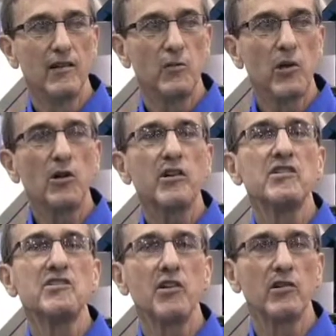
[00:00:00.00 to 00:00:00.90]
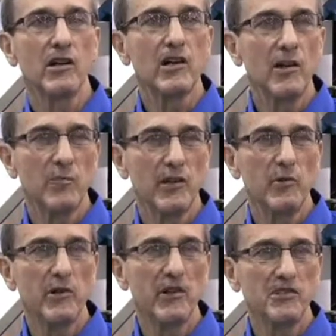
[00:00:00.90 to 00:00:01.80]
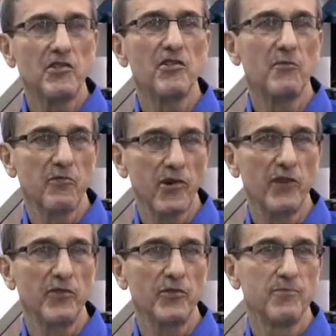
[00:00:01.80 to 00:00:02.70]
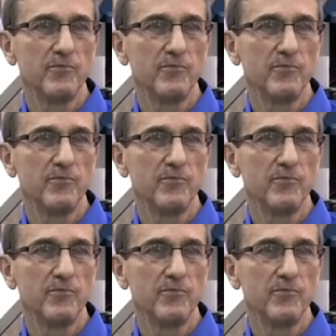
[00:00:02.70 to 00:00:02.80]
We don't consider it a company, we consider them friends.